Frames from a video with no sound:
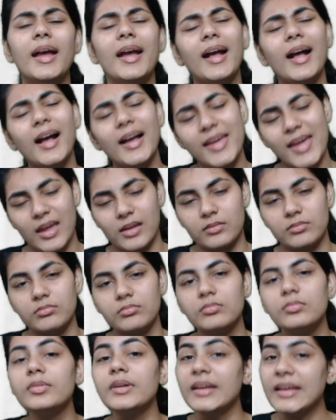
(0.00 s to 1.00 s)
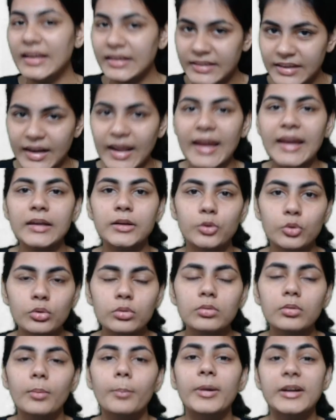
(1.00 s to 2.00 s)
again, he tried
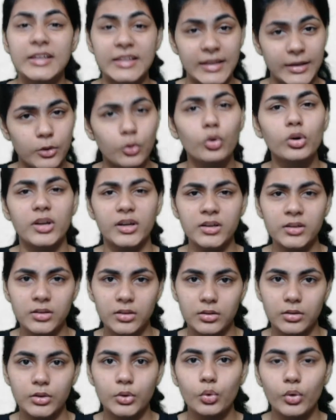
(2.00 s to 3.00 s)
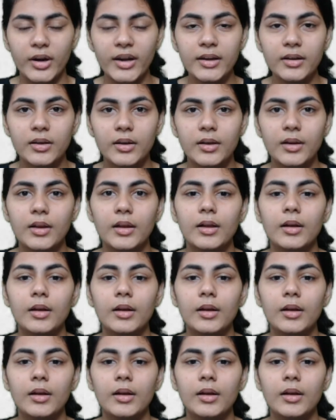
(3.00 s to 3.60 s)
to, but he couldn't do it.